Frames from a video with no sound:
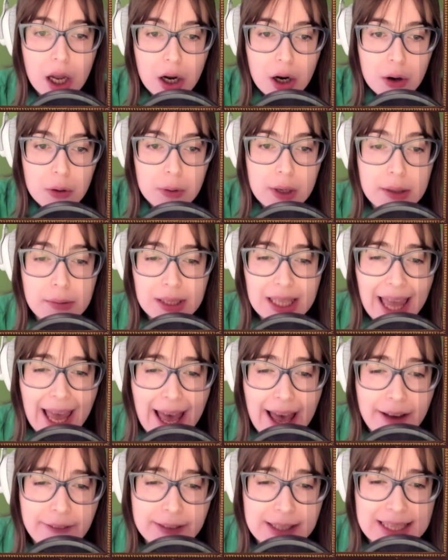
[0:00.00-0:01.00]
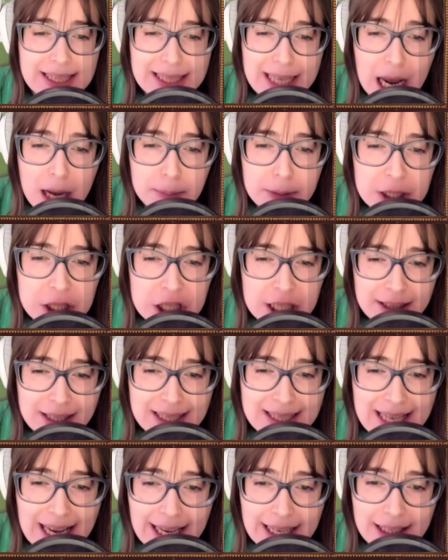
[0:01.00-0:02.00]
We will have established in the
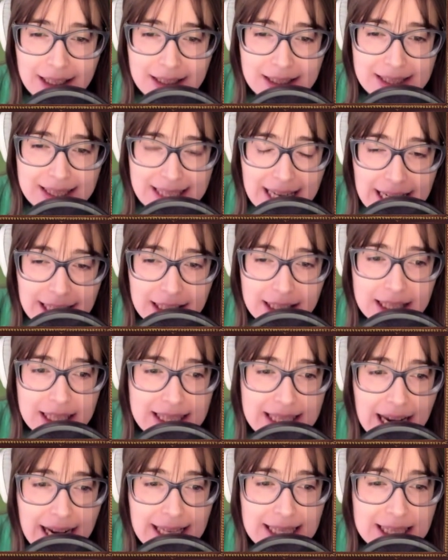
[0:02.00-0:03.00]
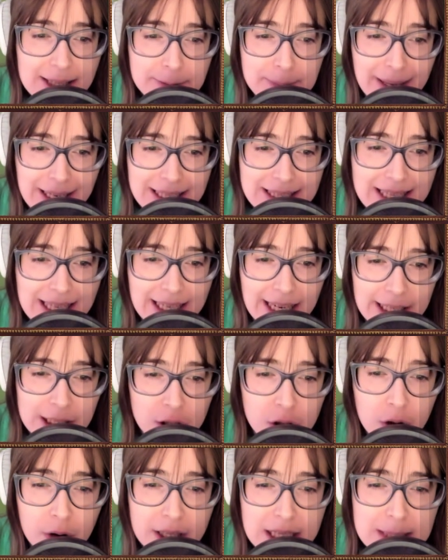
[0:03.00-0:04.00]
state the science of medicine and a
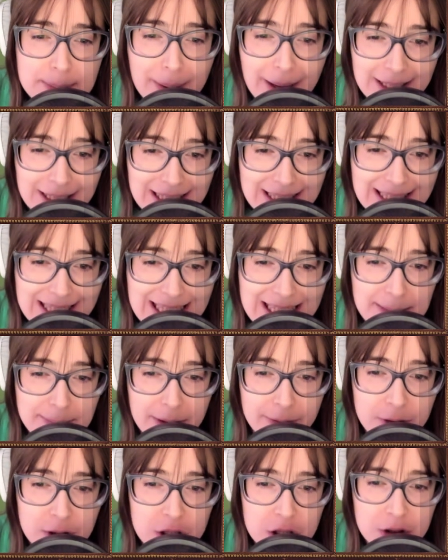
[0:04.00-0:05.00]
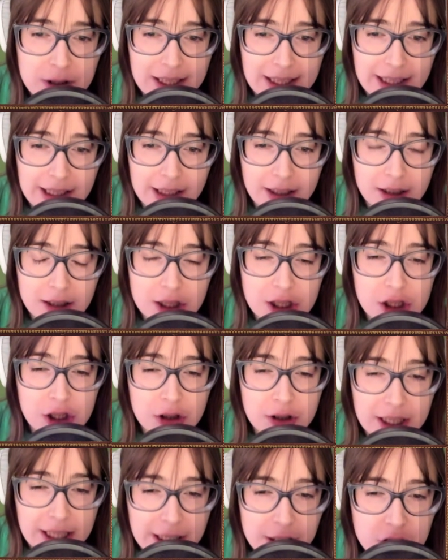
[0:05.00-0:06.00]
corresponding system of
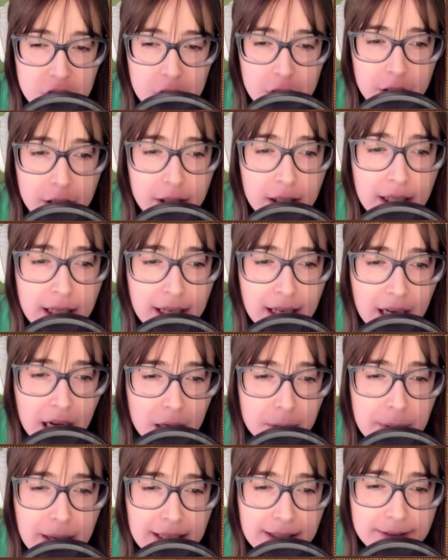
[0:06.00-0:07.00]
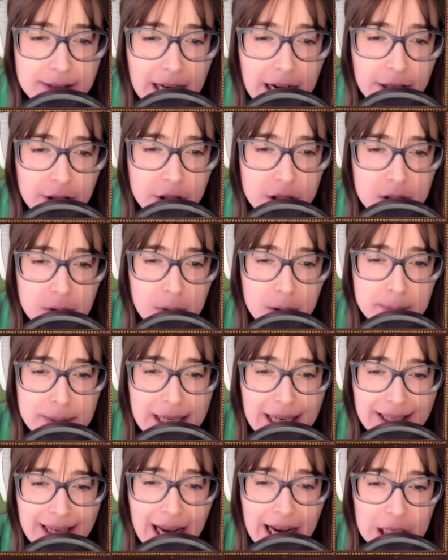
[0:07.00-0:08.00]
judicature. A reign of doctors will
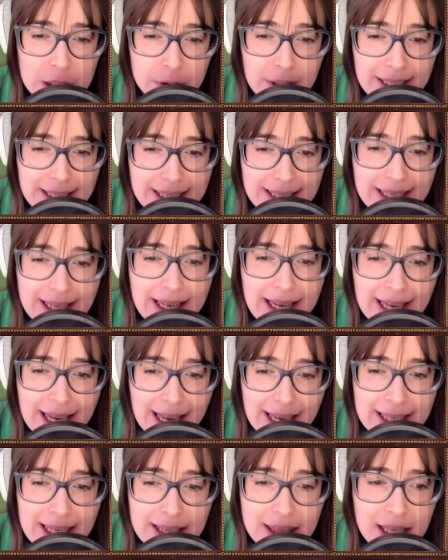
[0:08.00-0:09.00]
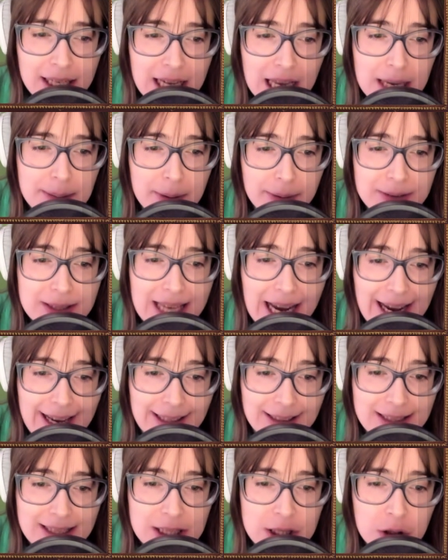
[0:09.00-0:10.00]
be inaugurated, and in the name of
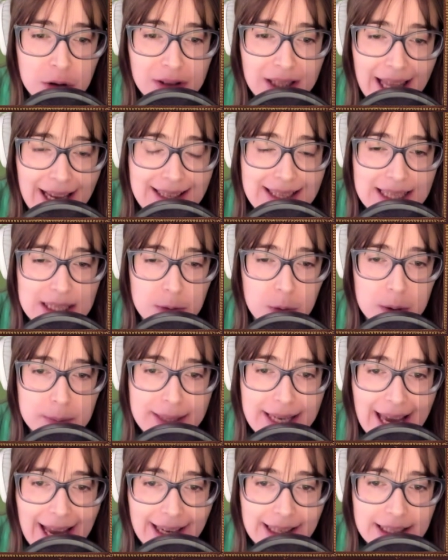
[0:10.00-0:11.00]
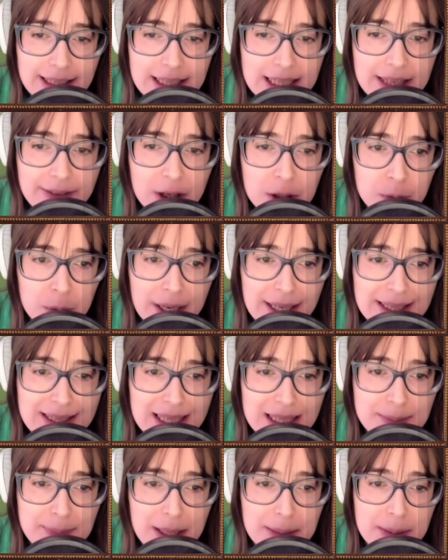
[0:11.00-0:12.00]
science, new classes will be added. Even
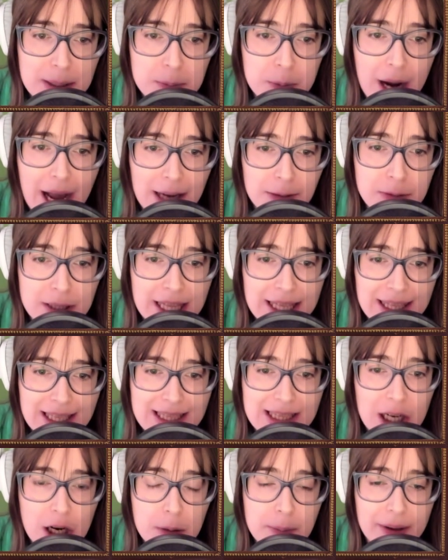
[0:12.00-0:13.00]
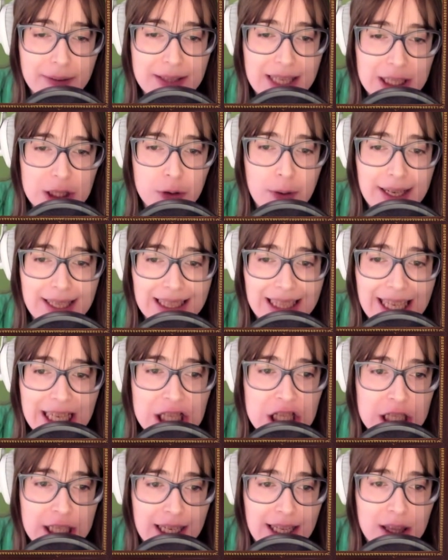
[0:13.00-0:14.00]
races may be brought within the scope of such
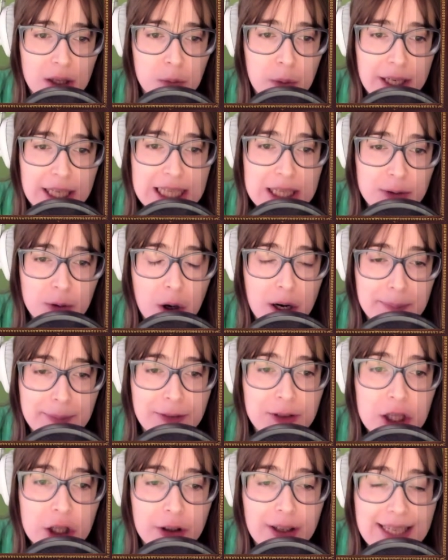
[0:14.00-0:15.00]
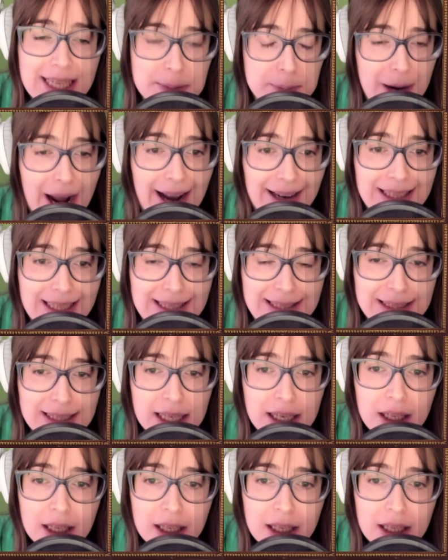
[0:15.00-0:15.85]
regulation and the worst form of tyranny practiced.